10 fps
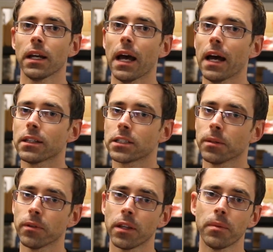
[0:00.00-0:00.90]
as
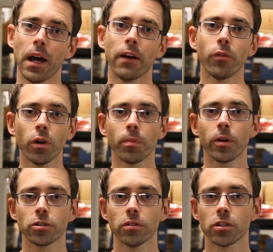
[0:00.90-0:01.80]
some of them have oil
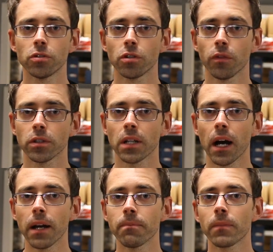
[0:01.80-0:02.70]
pressure issues over
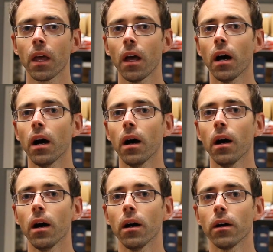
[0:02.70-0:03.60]
time,
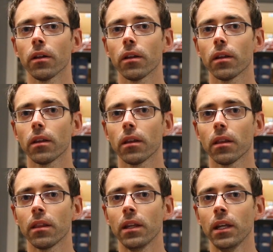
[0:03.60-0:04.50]

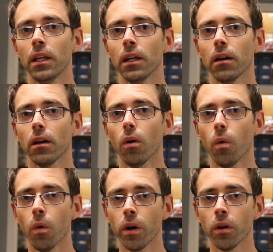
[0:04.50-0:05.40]
The
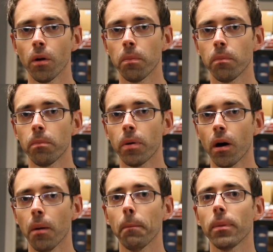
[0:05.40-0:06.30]
oil
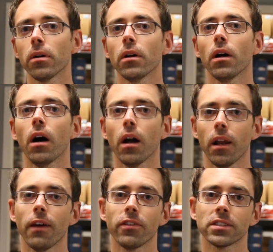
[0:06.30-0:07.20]
pump
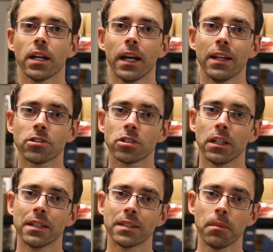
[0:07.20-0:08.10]
on an FSI engine
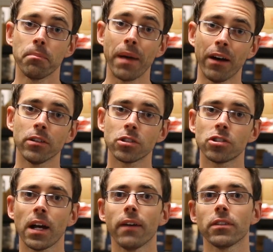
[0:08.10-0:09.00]
is a balance
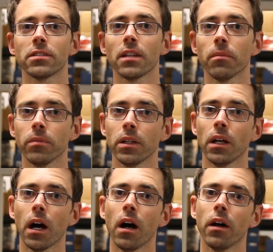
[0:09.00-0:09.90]
shaft
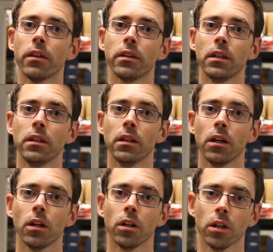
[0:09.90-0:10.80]
assembly on the
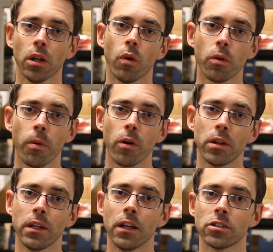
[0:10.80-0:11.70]
lower part
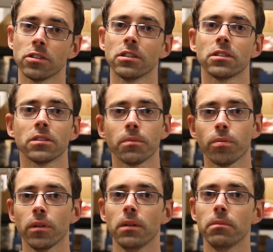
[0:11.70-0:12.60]
of the engine. This is a pretty